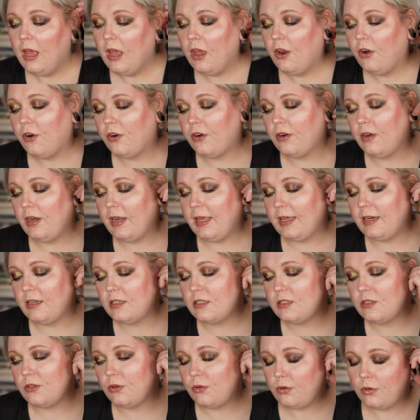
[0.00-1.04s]
Her
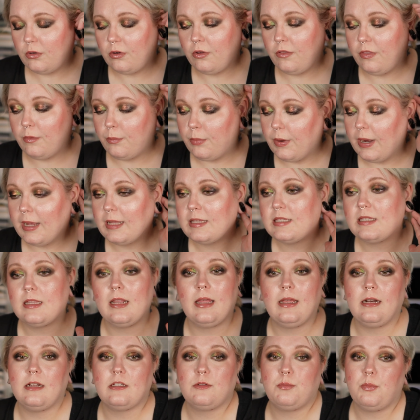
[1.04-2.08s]
latest or the brand's
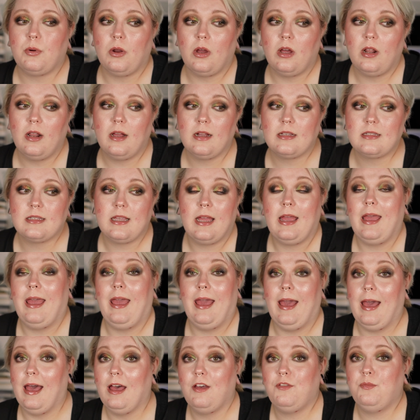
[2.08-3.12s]
latest product
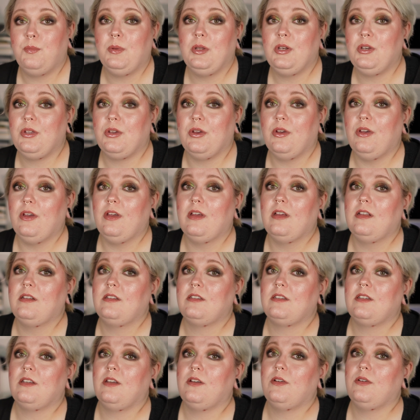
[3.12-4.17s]
have been good,
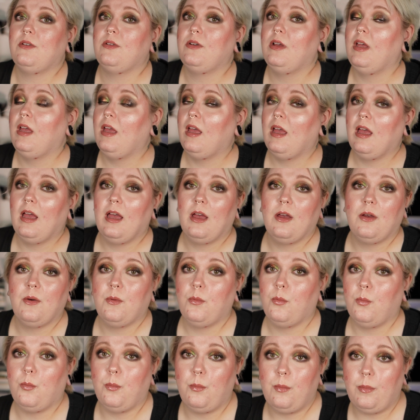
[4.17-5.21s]
so
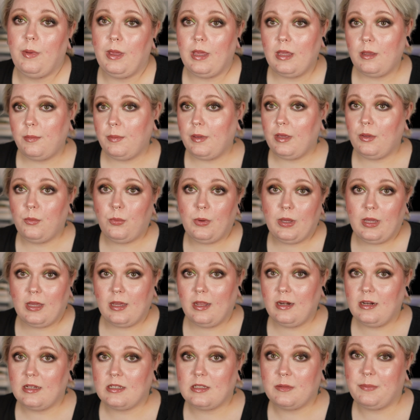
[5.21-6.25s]
maybe we
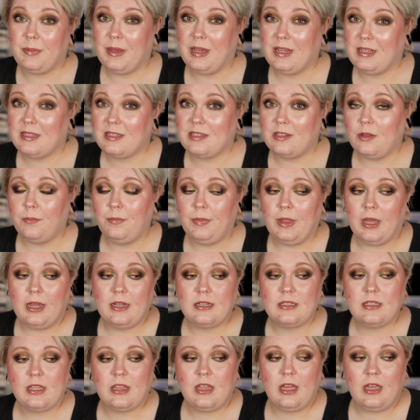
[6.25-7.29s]
can expect some
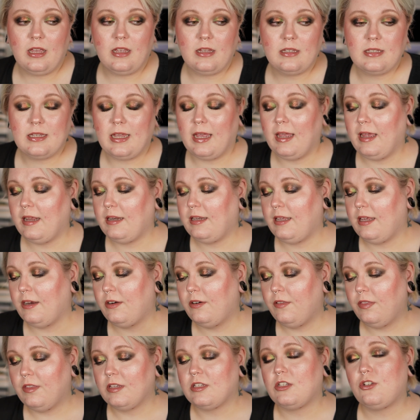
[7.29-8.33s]
nice things. And
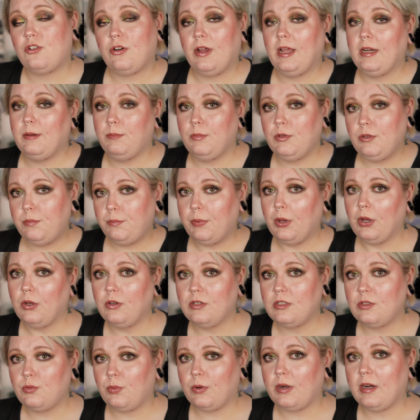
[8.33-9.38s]
here in this Trend Mood
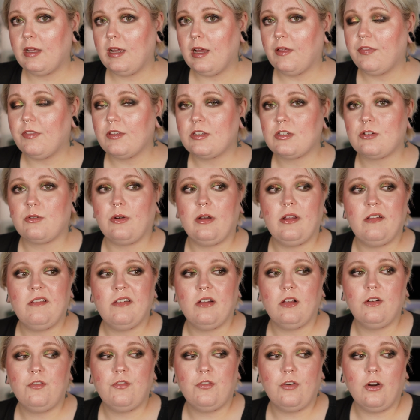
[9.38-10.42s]
post where I got the
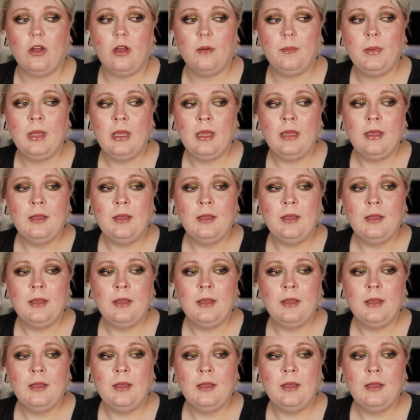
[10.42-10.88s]
screenshot from,